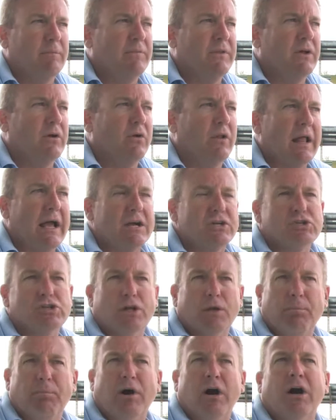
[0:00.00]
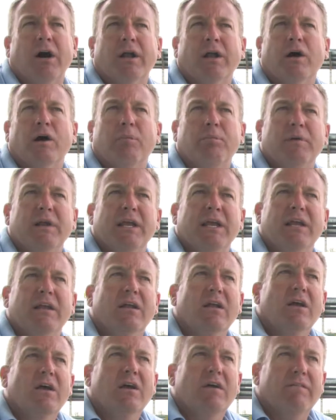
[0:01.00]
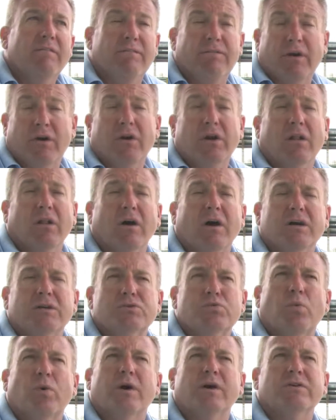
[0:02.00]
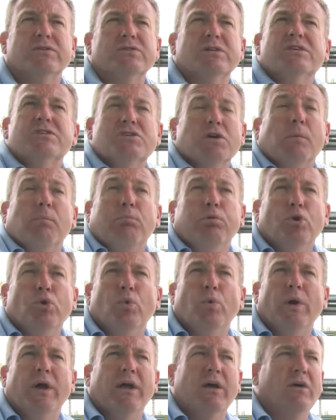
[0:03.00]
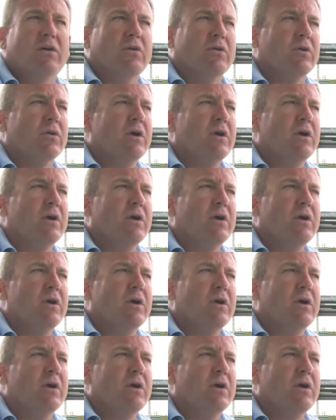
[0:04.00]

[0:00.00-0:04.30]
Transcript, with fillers: They'll actually pot up and eat very large whales, let's say blue whale or